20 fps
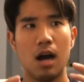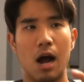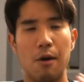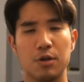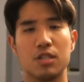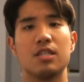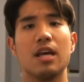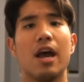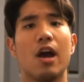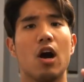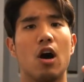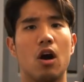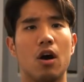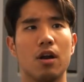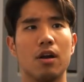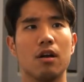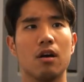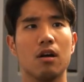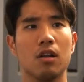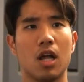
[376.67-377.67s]
I would say
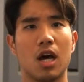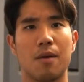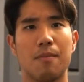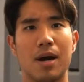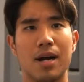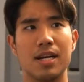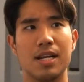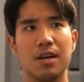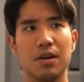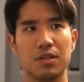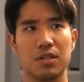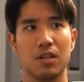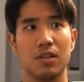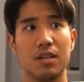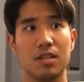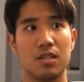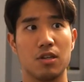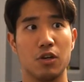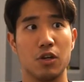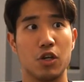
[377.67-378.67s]
on a lot of my deals,
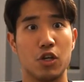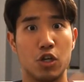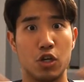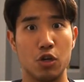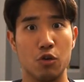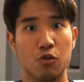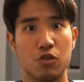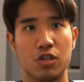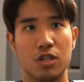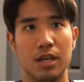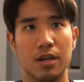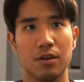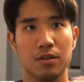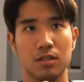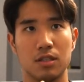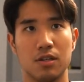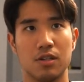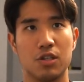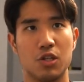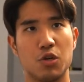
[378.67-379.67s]
unless they're huge
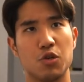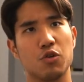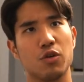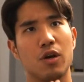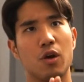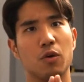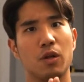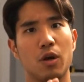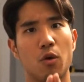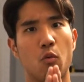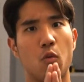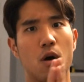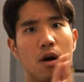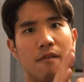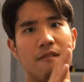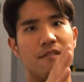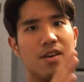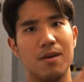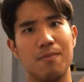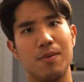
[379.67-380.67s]
deals, there's usually only
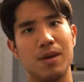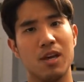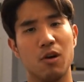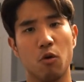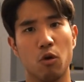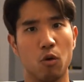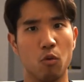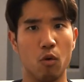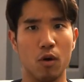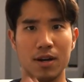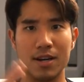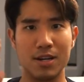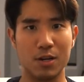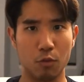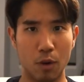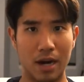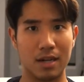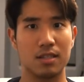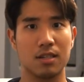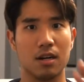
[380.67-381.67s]
one VP or one
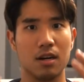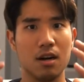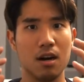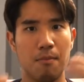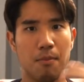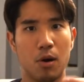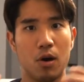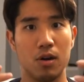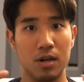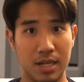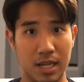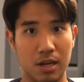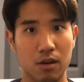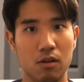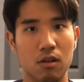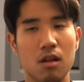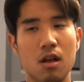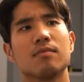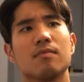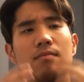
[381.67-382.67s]
director per
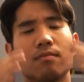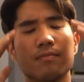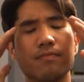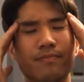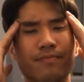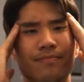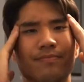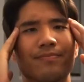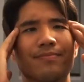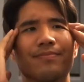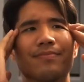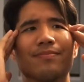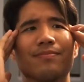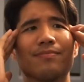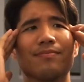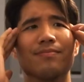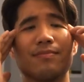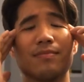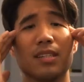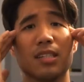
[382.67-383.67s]
deal
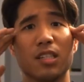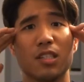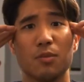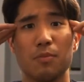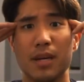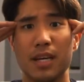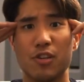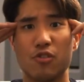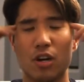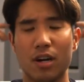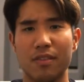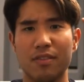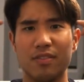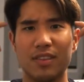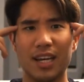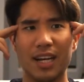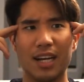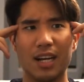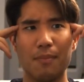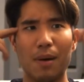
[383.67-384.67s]
hmm, this is me trying to
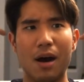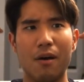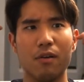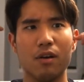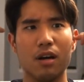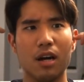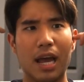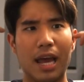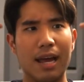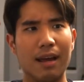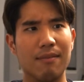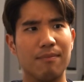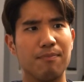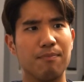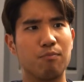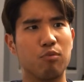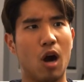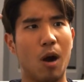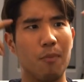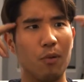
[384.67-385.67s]
think about a
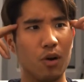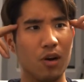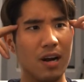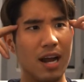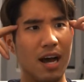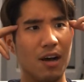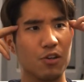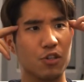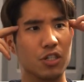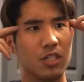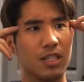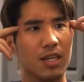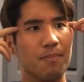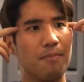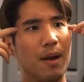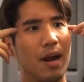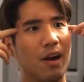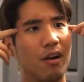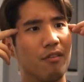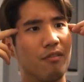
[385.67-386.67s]
proper analogy to
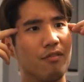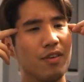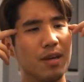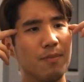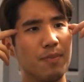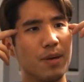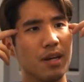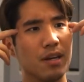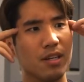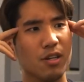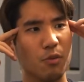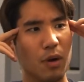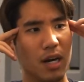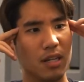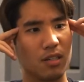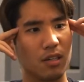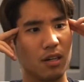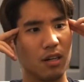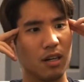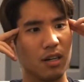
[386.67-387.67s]
compare VP to
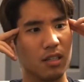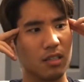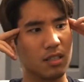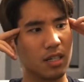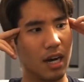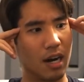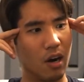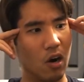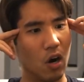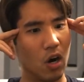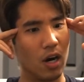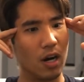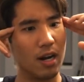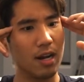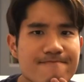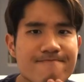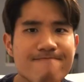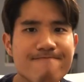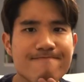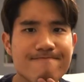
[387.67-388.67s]
director, and it's kind of hard.
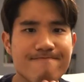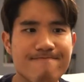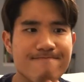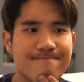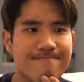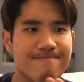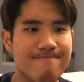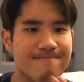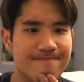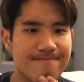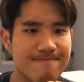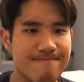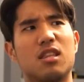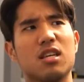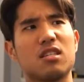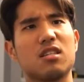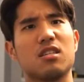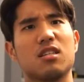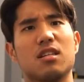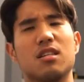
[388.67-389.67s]
Hmm,
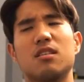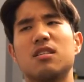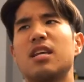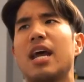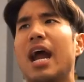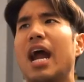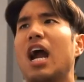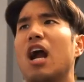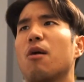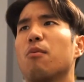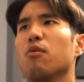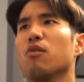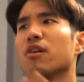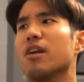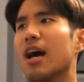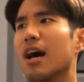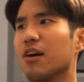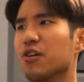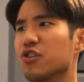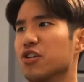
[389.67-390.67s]
this is a terrible
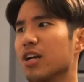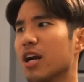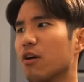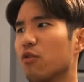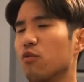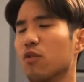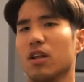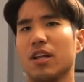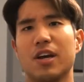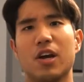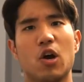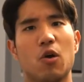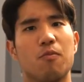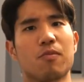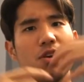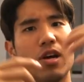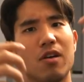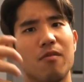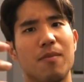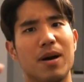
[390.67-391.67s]
analogy, and I really hope
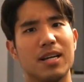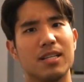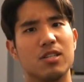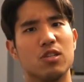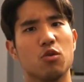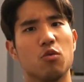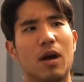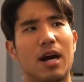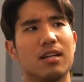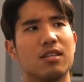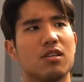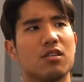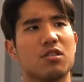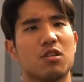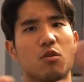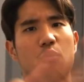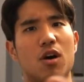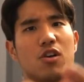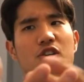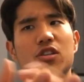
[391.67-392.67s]
none of my directors
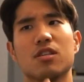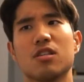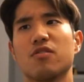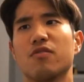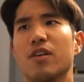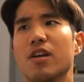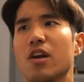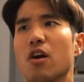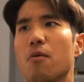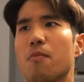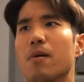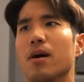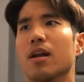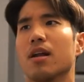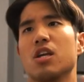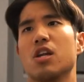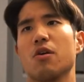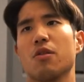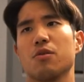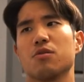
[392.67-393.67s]
are watching this video,
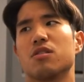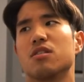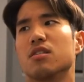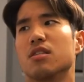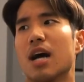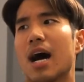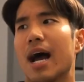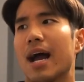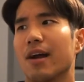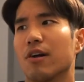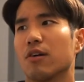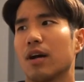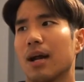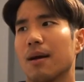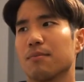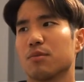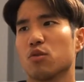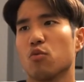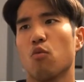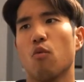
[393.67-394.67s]
but you know those
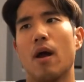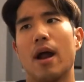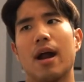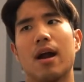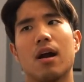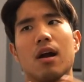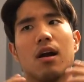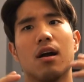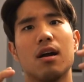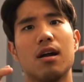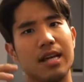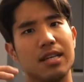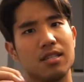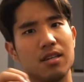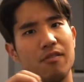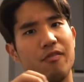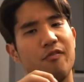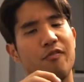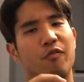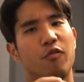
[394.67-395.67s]
diagrams where it's
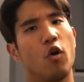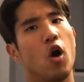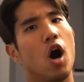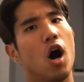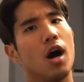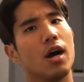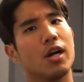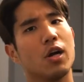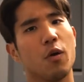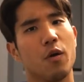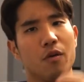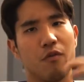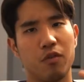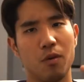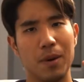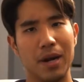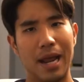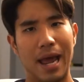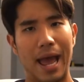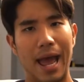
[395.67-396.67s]
a frog going
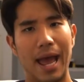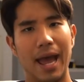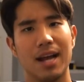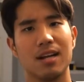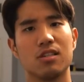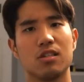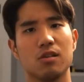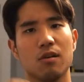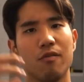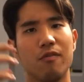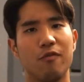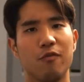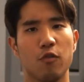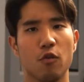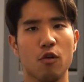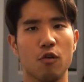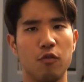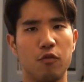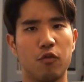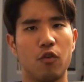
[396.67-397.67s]
from an egg to a
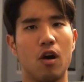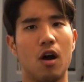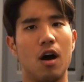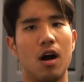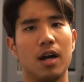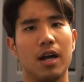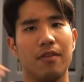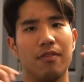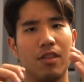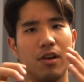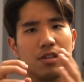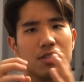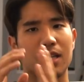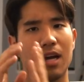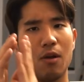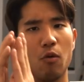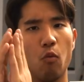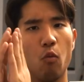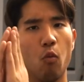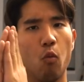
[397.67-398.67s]
full frog, and there's
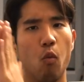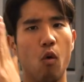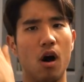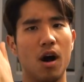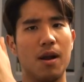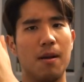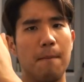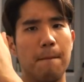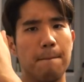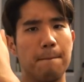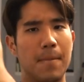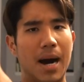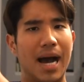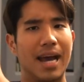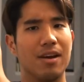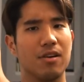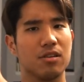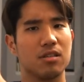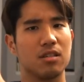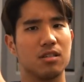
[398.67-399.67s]
that one
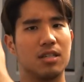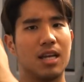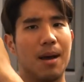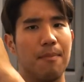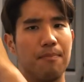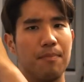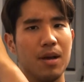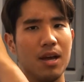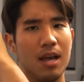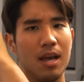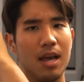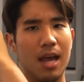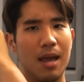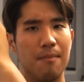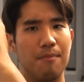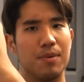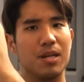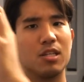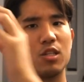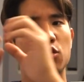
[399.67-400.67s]
minor step
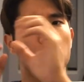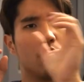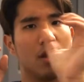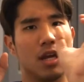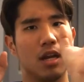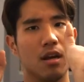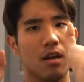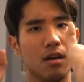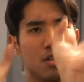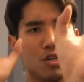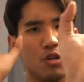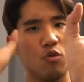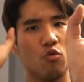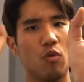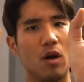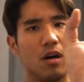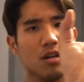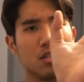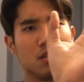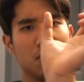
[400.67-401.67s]
in between two
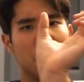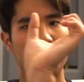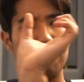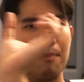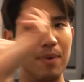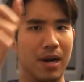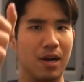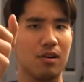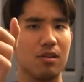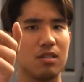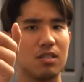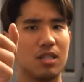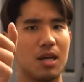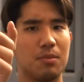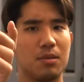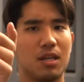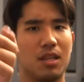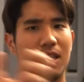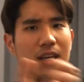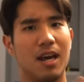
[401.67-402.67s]
relatively bigger
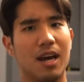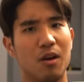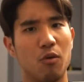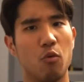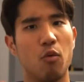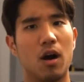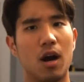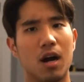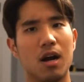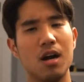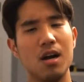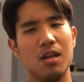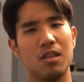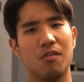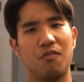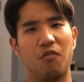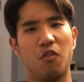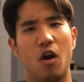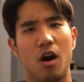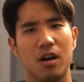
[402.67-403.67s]
steps at the end where the
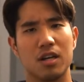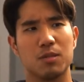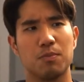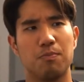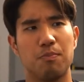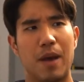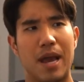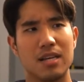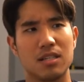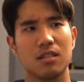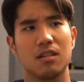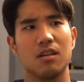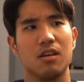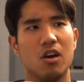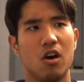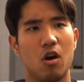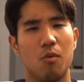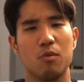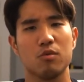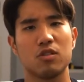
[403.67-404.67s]
frog is basically
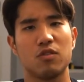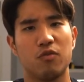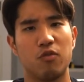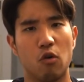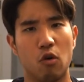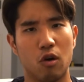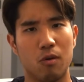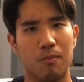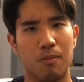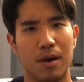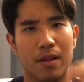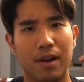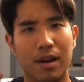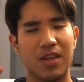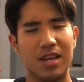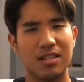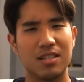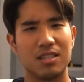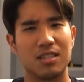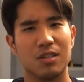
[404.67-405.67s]
almost formed, but
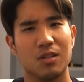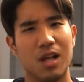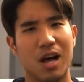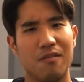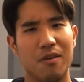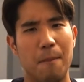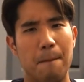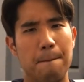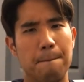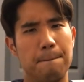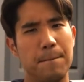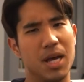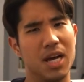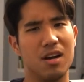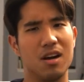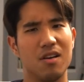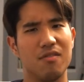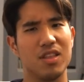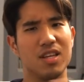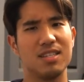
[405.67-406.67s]
they still have a bit
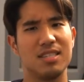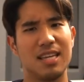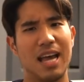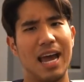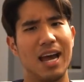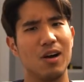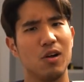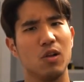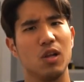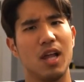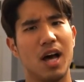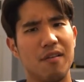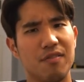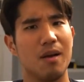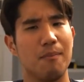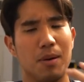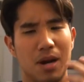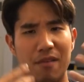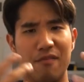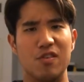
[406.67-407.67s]
of the tail
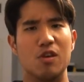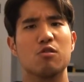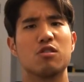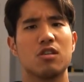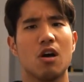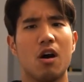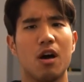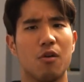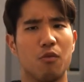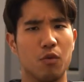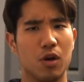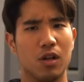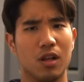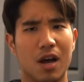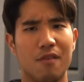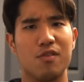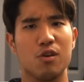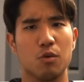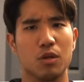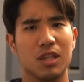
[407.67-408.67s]
left. But if you saw it in real
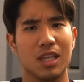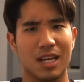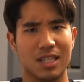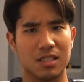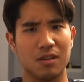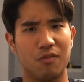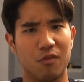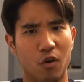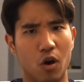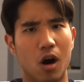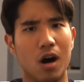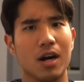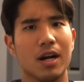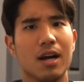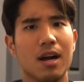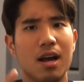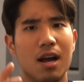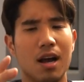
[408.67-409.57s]
life, you would think it's a frog.